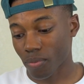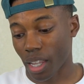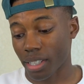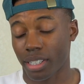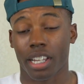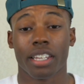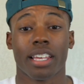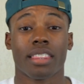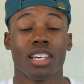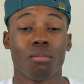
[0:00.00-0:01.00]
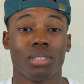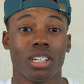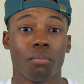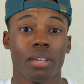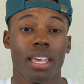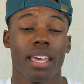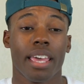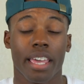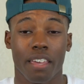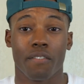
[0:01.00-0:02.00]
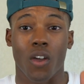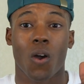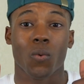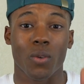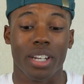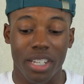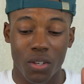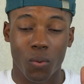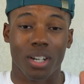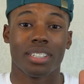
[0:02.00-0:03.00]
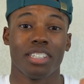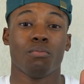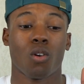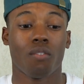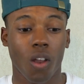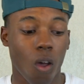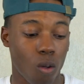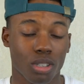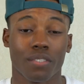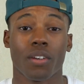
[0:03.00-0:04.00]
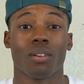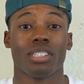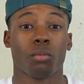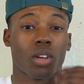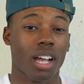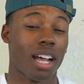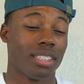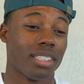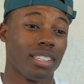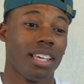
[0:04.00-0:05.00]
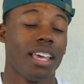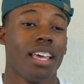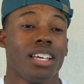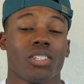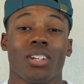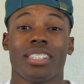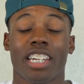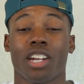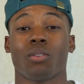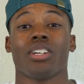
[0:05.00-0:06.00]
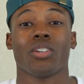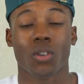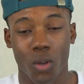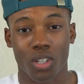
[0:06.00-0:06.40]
like I said, y'all hit that thumbs up if y'all really want to see more vlogs and if y'all want to see more content so the channel can grow,